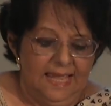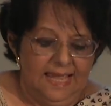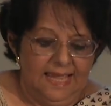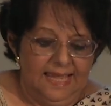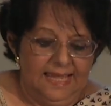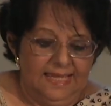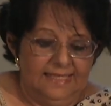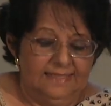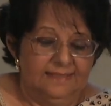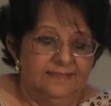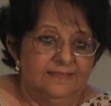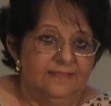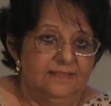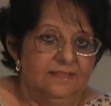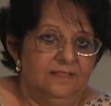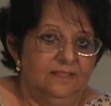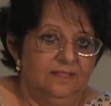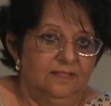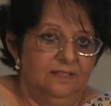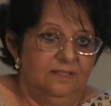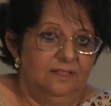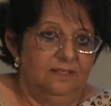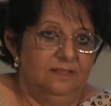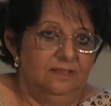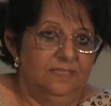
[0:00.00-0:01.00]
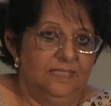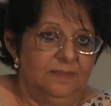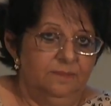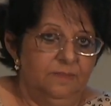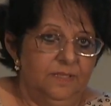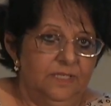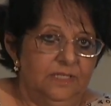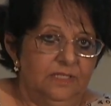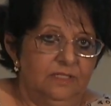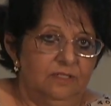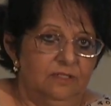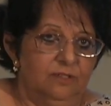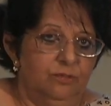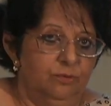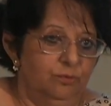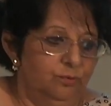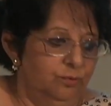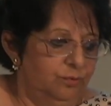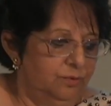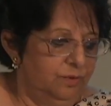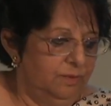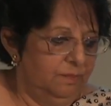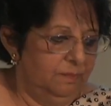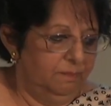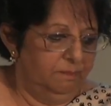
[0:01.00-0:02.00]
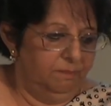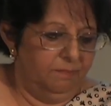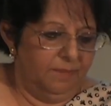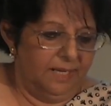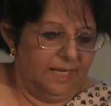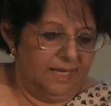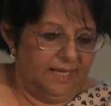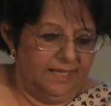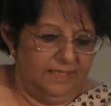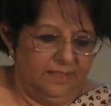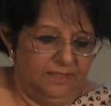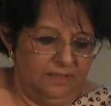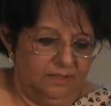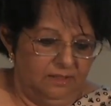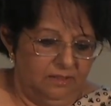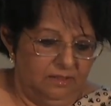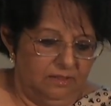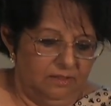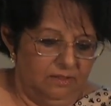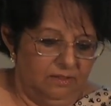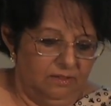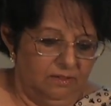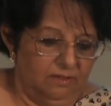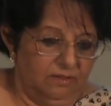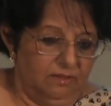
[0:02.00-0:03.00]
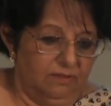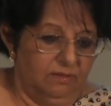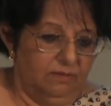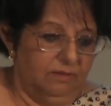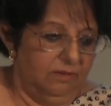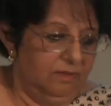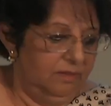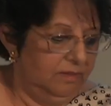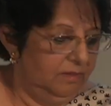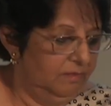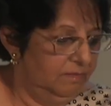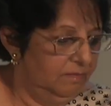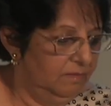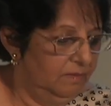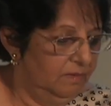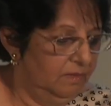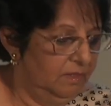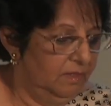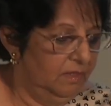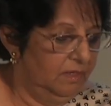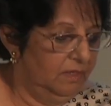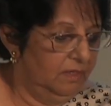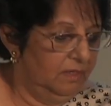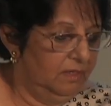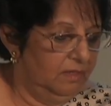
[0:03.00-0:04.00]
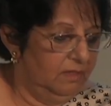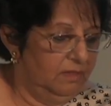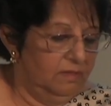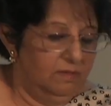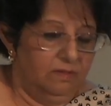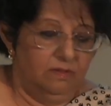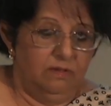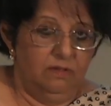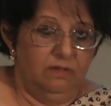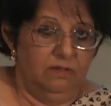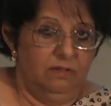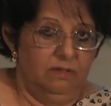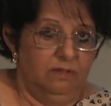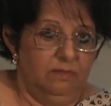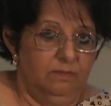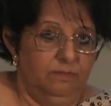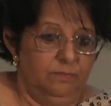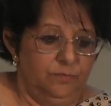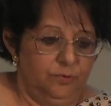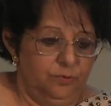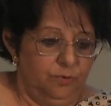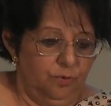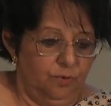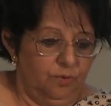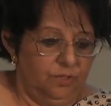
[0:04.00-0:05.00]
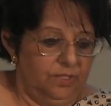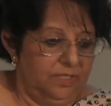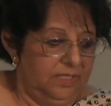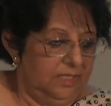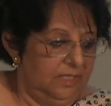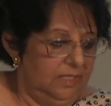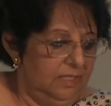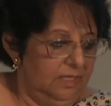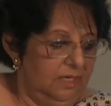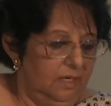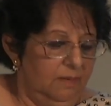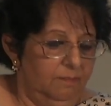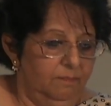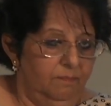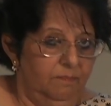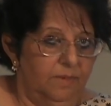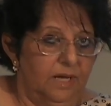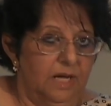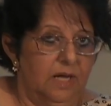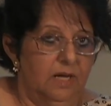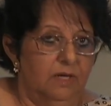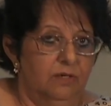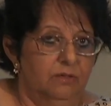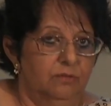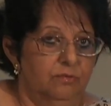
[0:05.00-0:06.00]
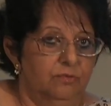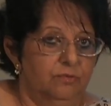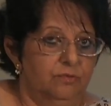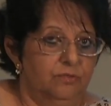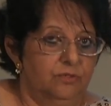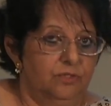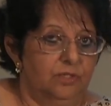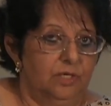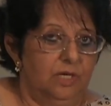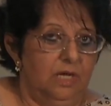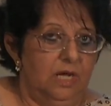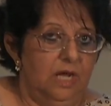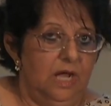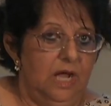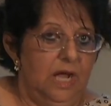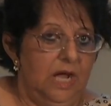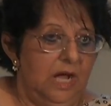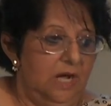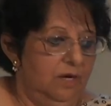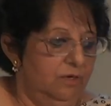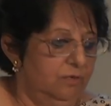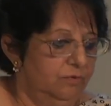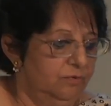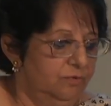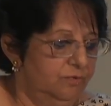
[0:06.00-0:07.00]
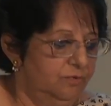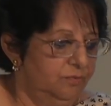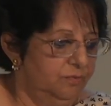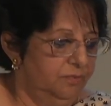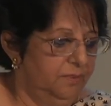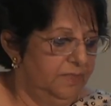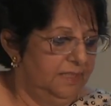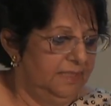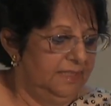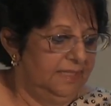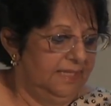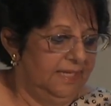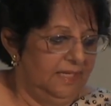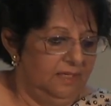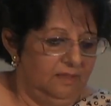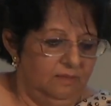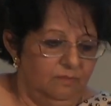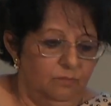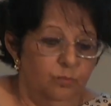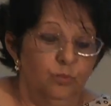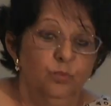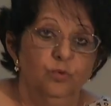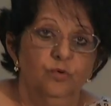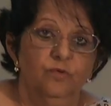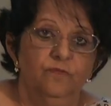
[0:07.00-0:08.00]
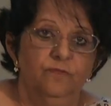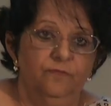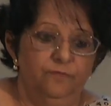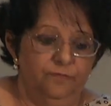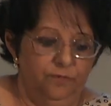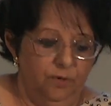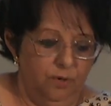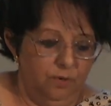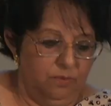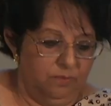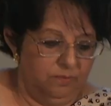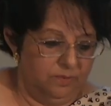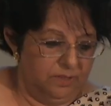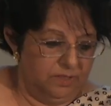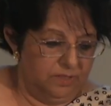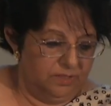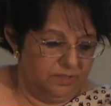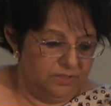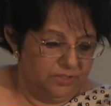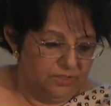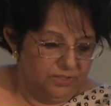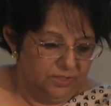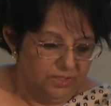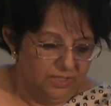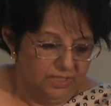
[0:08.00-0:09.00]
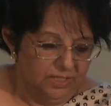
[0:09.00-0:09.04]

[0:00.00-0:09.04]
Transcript: And uh, let me conclude by uh, um, talking about how do we then move forward,